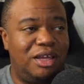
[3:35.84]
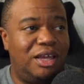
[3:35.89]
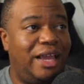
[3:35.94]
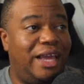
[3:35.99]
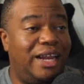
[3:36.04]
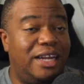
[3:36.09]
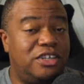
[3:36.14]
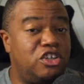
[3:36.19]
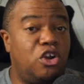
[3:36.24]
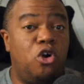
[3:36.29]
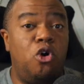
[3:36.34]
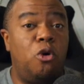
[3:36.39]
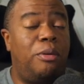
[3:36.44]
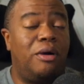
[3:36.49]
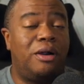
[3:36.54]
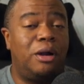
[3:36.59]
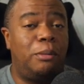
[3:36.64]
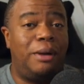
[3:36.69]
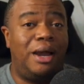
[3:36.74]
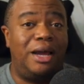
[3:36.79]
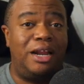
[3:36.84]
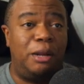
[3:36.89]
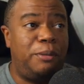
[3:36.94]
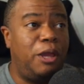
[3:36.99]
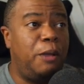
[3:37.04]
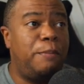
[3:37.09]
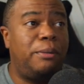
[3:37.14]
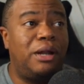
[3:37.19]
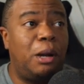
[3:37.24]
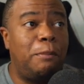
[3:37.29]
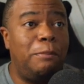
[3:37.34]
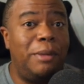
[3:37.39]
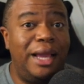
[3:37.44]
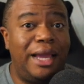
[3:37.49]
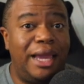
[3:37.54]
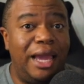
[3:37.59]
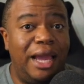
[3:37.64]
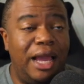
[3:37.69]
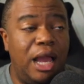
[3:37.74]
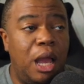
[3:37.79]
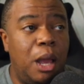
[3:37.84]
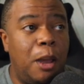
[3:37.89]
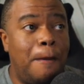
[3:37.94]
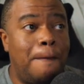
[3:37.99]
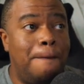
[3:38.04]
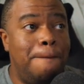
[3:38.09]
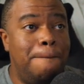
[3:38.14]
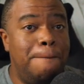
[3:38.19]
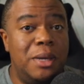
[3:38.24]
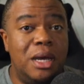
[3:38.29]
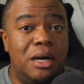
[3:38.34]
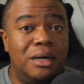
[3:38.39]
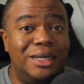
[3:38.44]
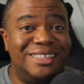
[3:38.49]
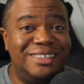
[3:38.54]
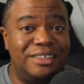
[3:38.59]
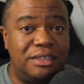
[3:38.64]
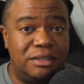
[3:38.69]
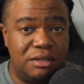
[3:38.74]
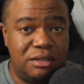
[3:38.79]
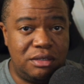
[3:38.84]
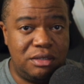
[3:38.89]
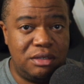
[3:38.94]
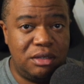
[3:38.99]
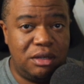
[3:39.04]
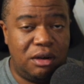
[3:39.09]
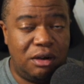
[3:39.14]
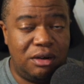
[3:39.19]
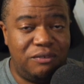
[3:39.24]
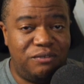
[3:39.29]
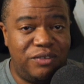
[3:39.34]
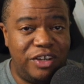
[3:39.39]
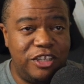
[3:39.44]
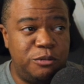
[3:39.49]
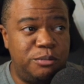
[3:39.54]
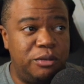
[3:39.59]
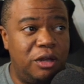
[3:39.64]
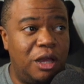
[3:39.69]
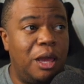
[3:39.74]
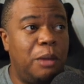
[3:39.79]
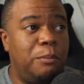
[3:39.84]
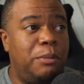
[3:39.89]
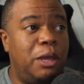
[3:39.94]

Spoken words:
And here's the cool part about it. People are making millions on Facebook.